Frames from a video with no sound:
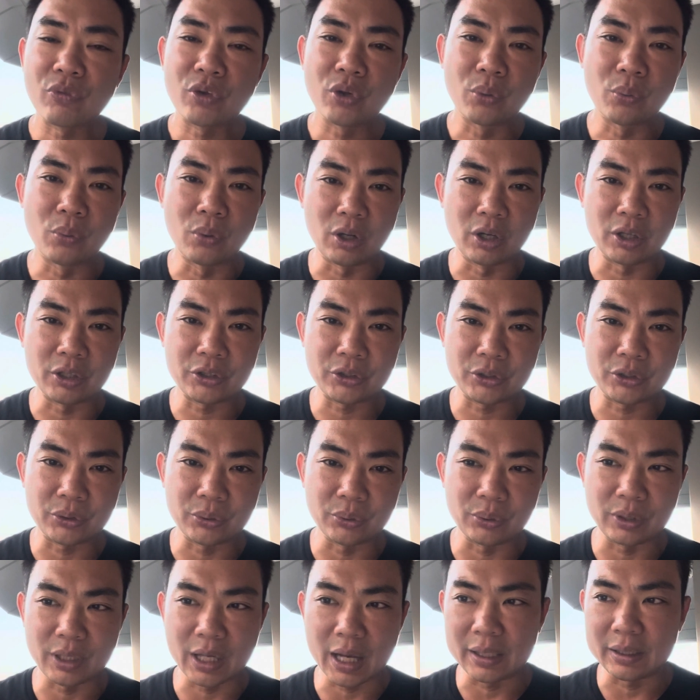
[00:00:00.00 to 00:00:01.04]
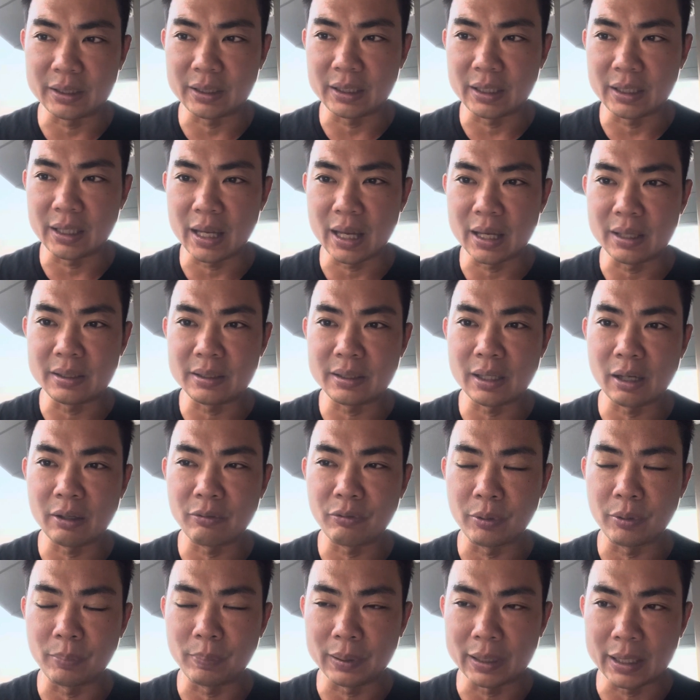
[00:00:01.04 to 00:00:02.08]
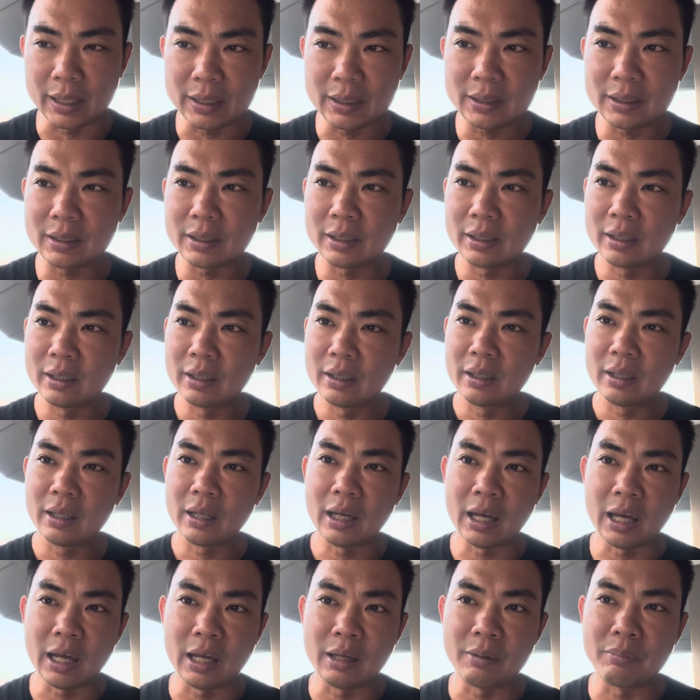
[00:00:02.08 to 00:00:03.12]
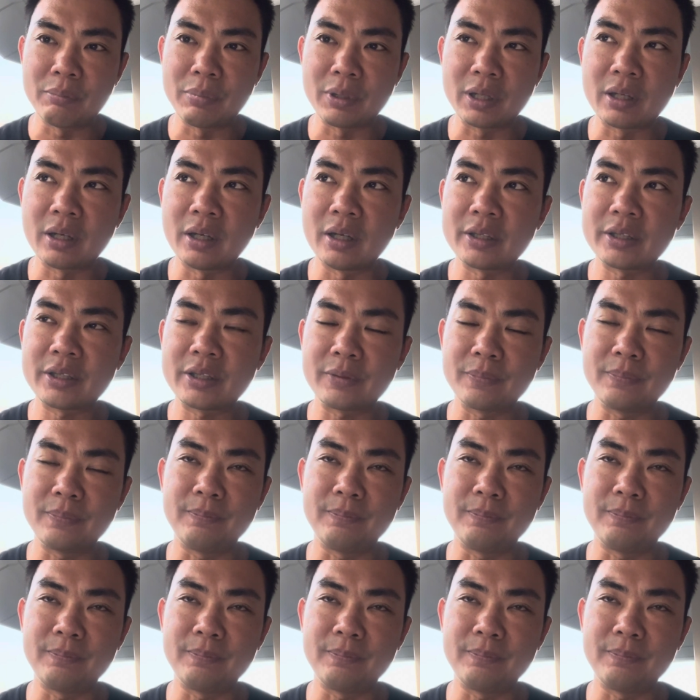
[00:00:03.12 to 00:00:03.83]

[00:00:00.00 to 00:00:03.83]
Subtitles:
was to get the ACL replaced, and because